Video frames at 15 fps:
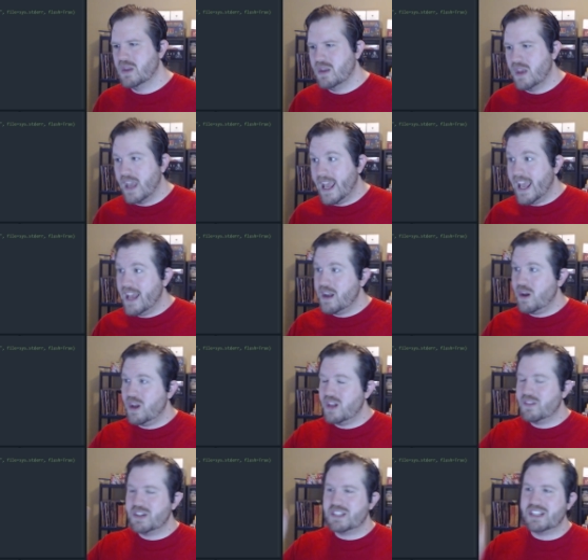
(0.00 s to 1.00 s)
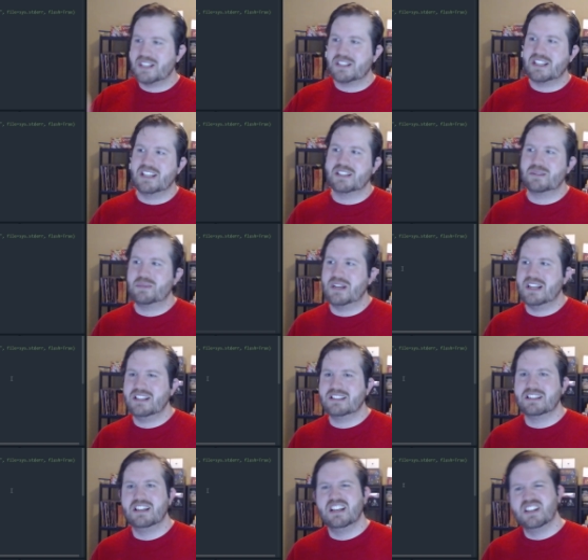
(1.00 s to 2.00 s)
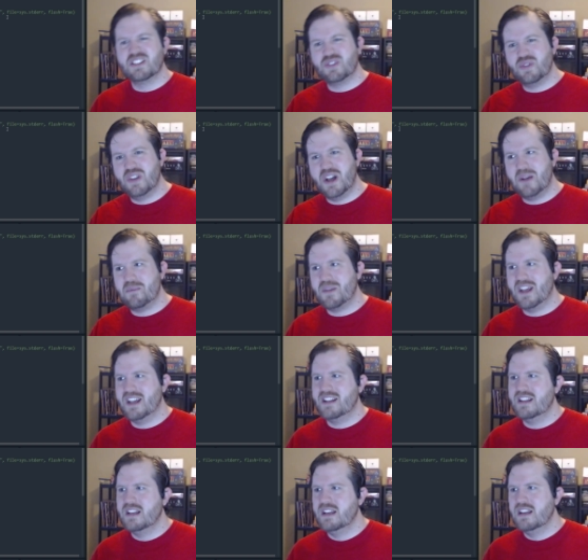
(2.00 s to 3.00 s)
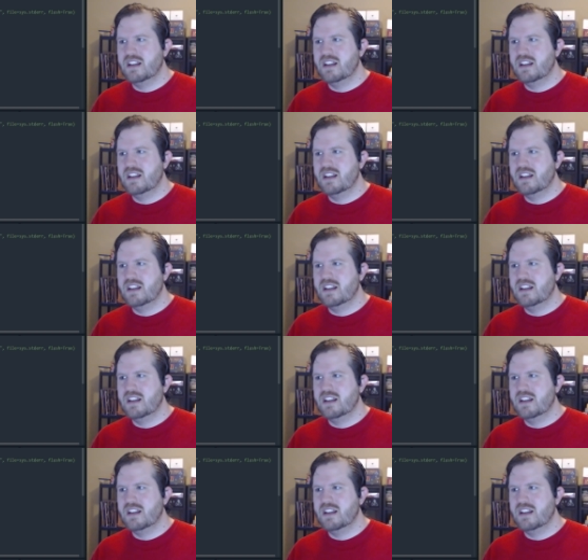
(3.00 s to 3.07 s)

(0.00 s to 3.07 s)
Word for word: And all of our test cases pass, so not bad.